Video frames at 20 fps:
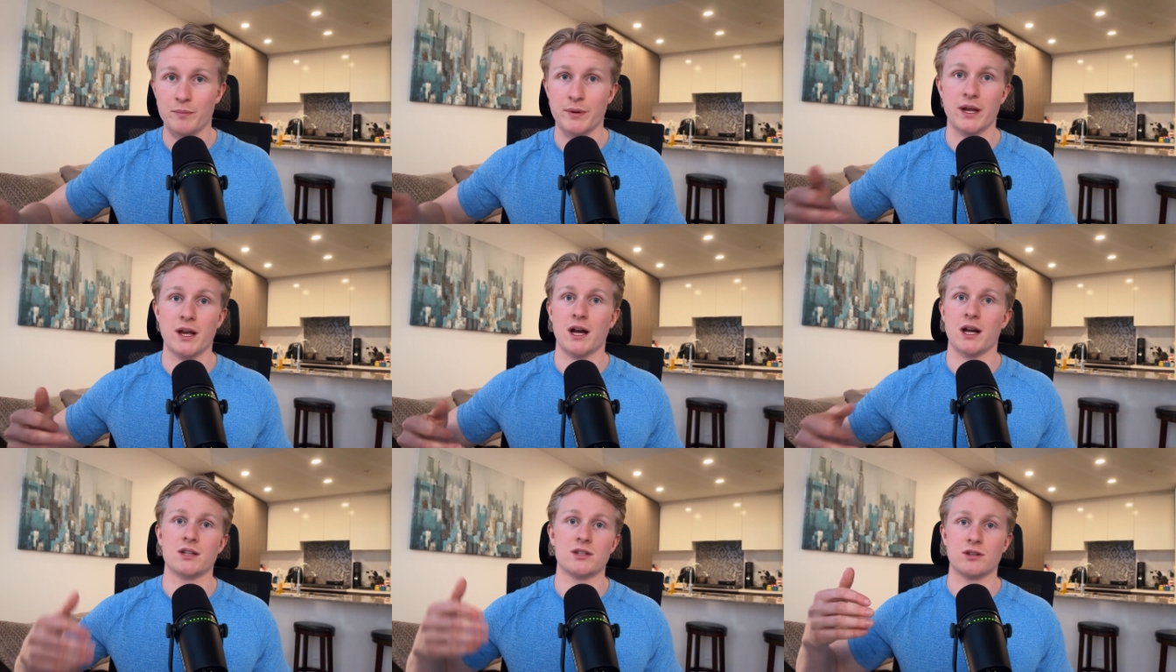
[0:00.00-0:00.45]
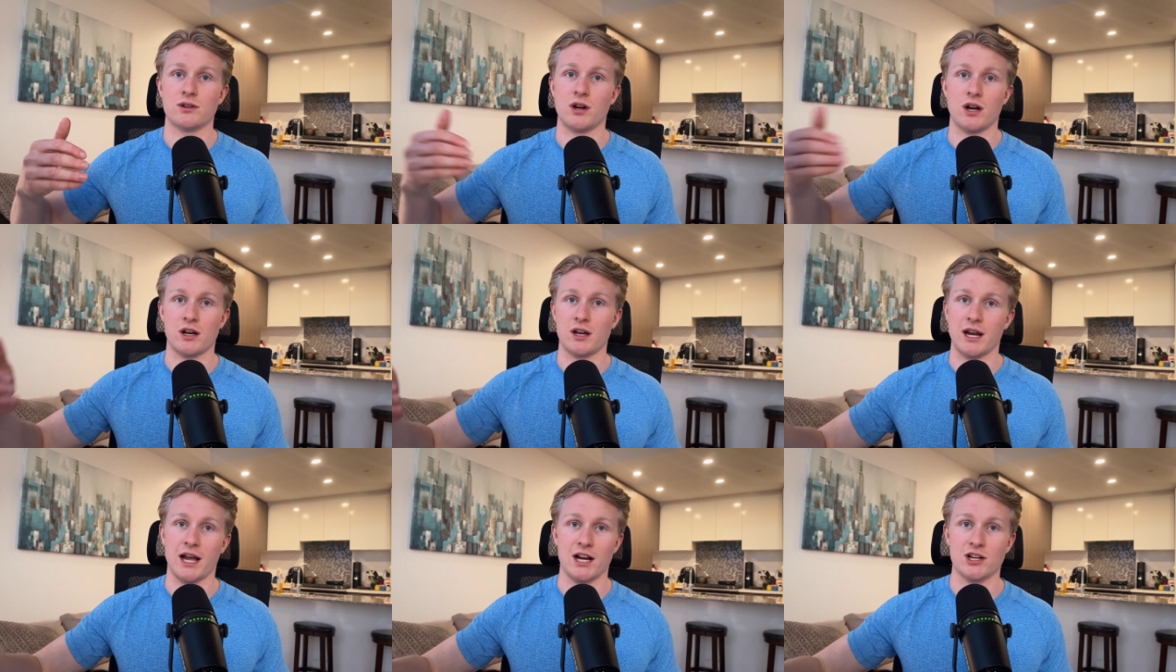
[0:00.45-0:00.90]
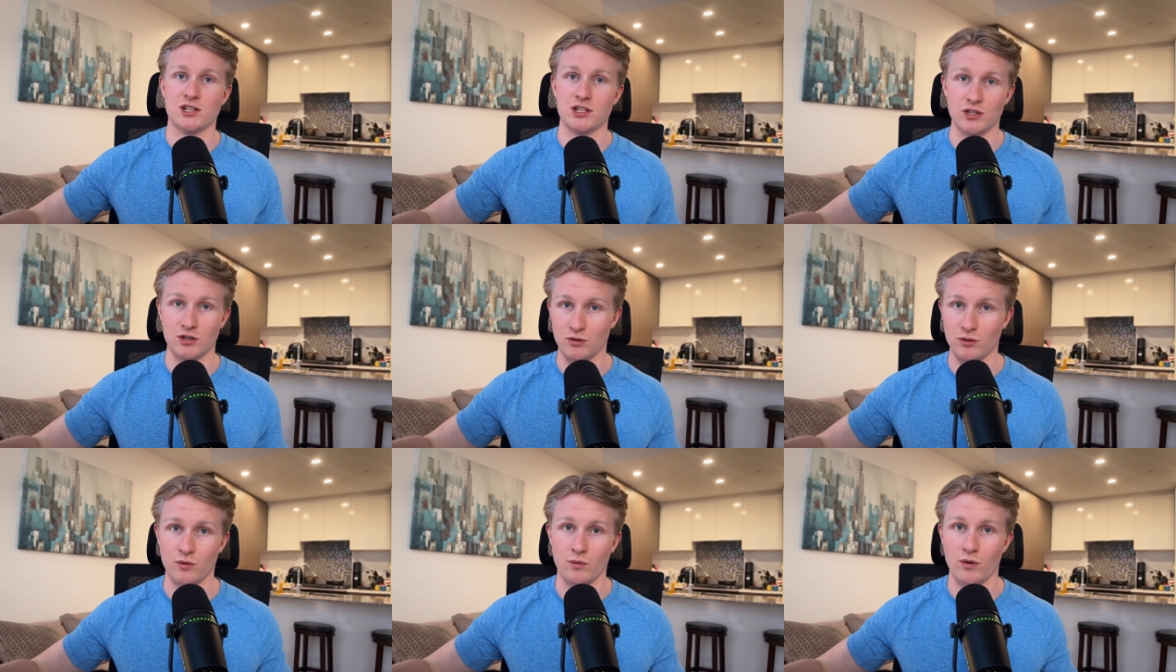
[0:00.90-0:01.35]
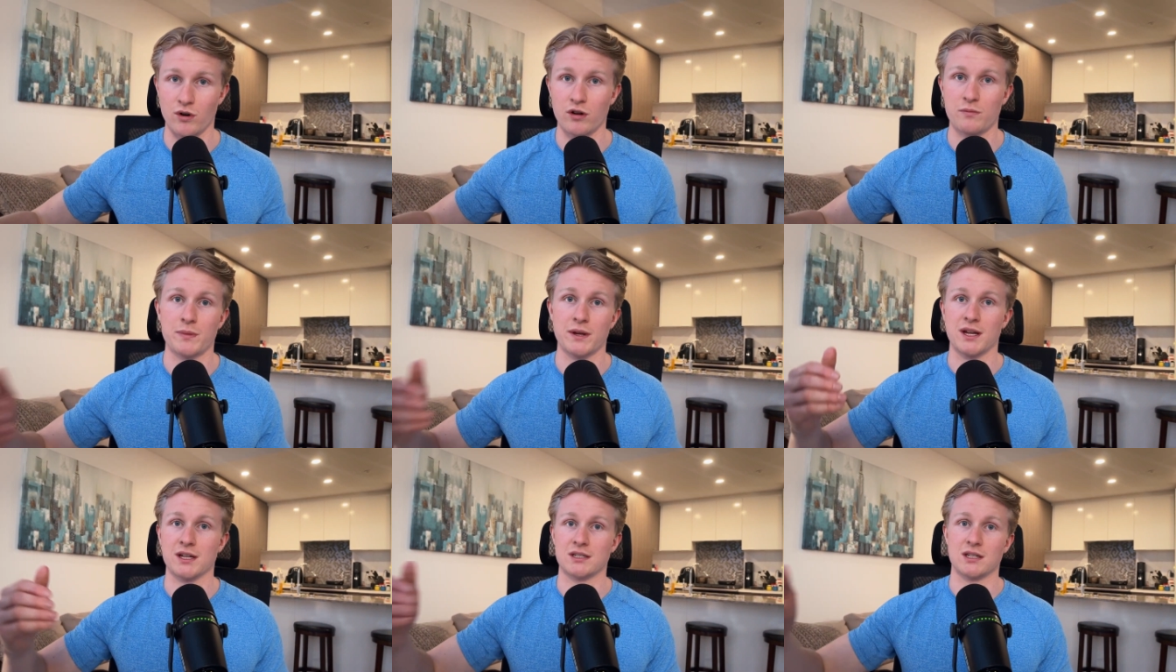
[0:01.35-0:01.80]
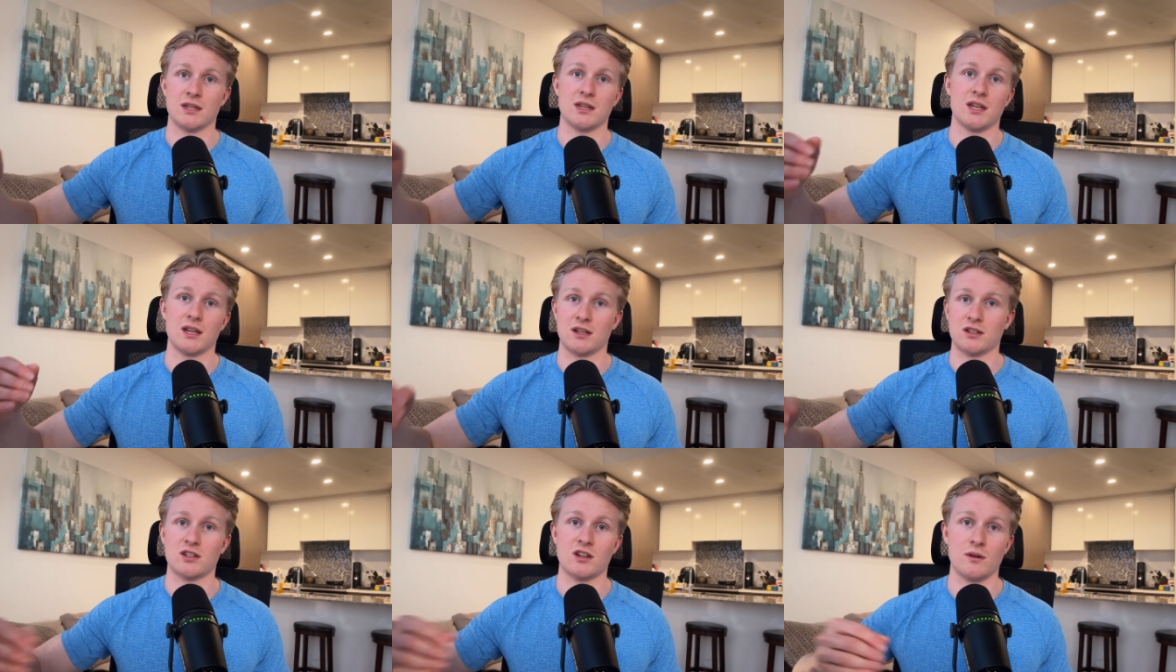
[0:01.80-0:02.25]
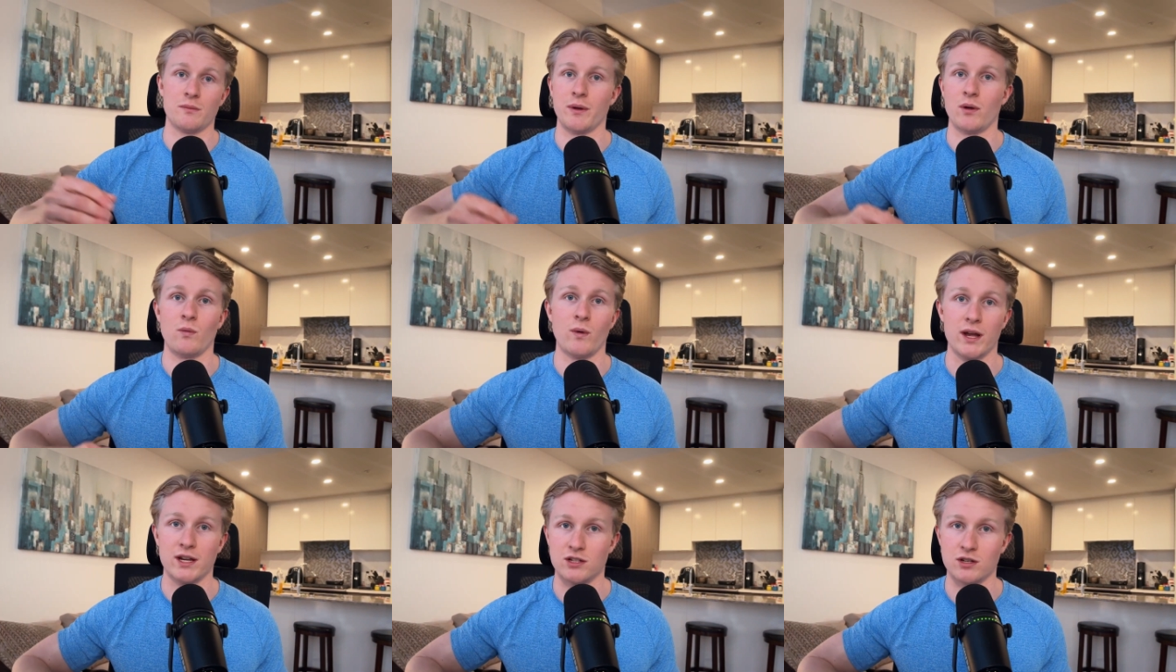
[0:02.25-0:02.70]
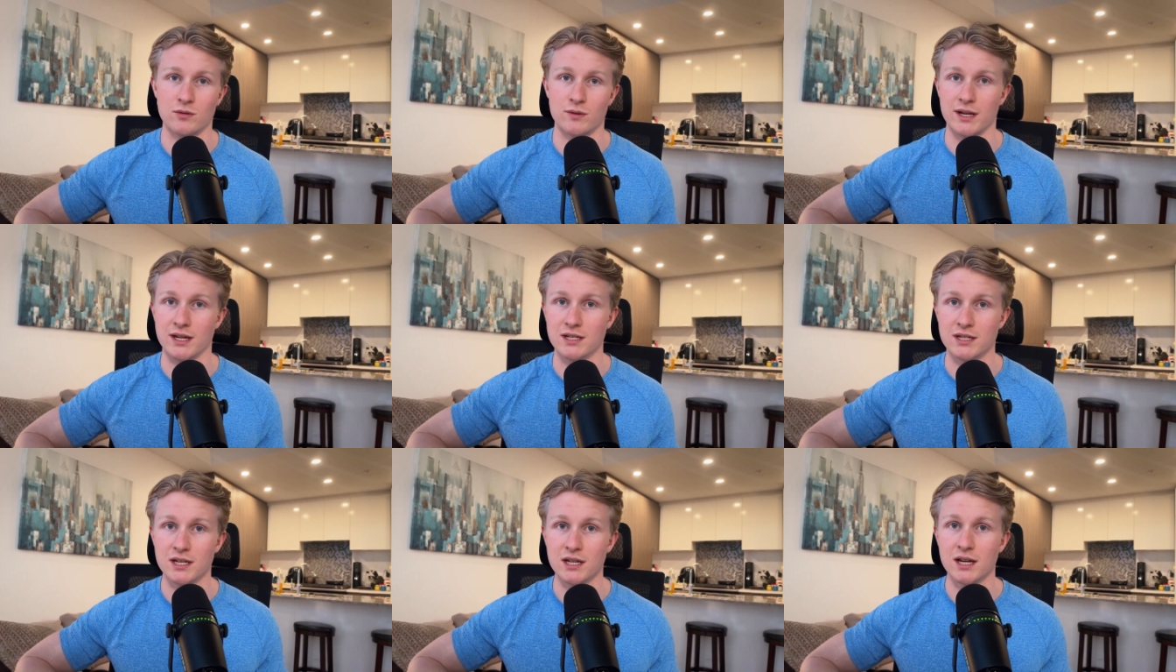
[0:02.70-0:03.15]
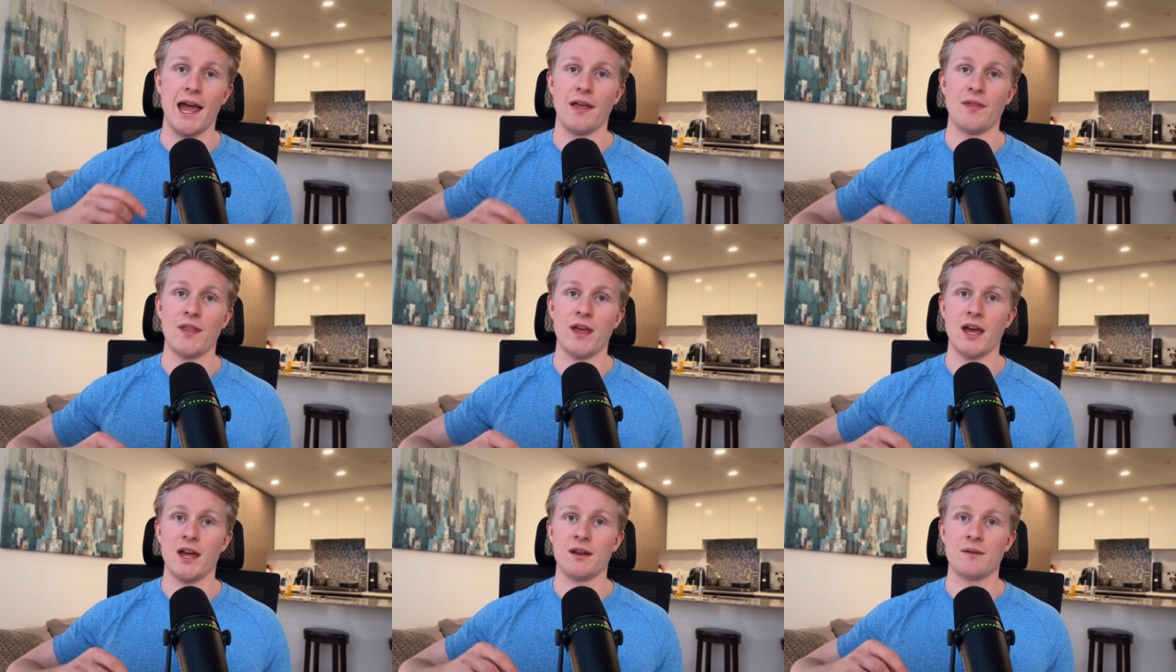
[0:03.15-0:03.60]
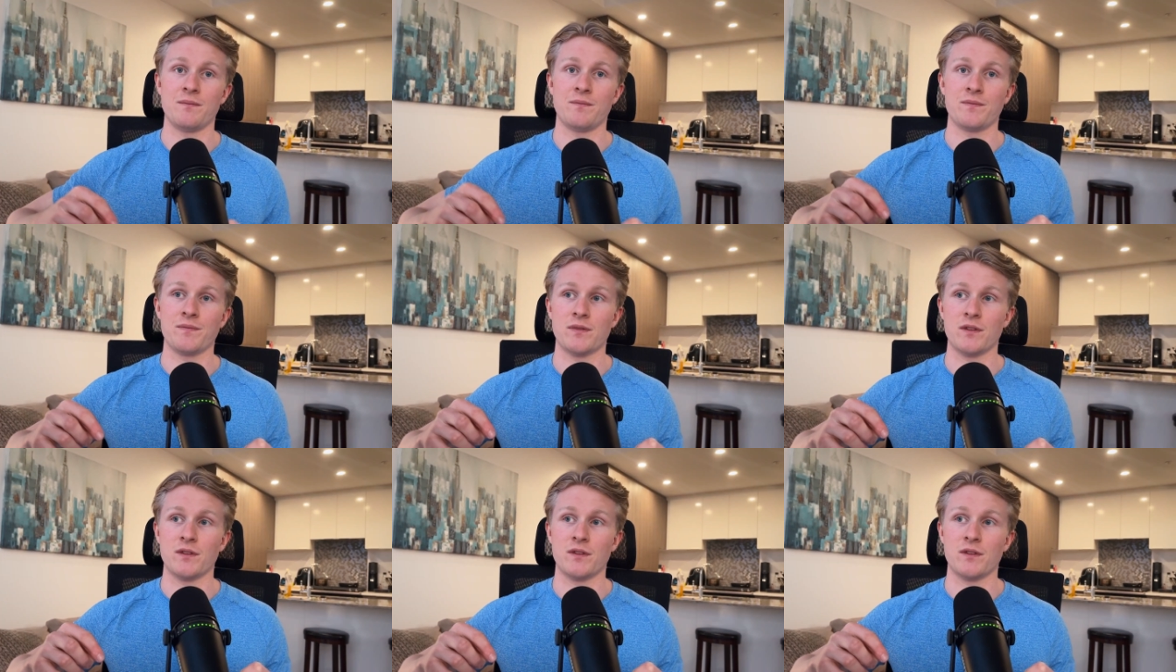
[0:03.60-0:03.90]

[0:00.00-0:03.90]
because they're not going to actually do the work because they think it's going to be way too easy. And then